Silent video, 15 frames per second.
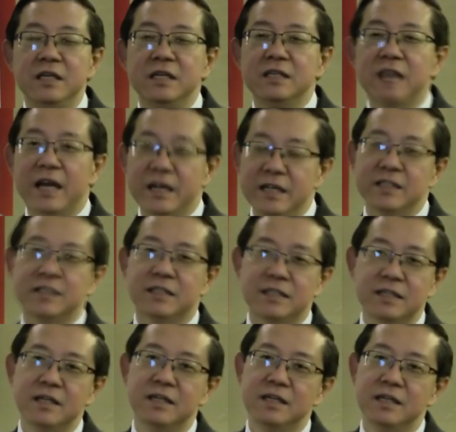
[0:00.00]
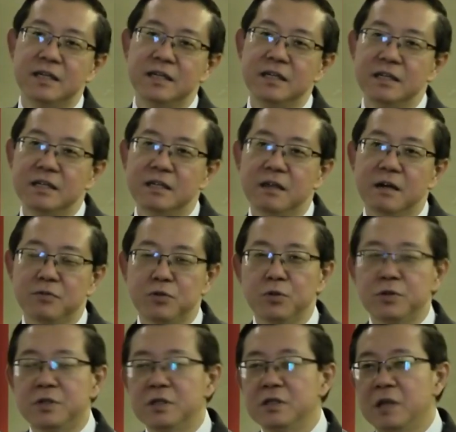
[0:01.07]
tenets of
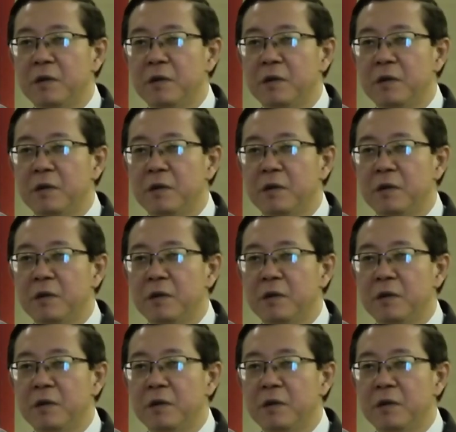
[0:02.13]
social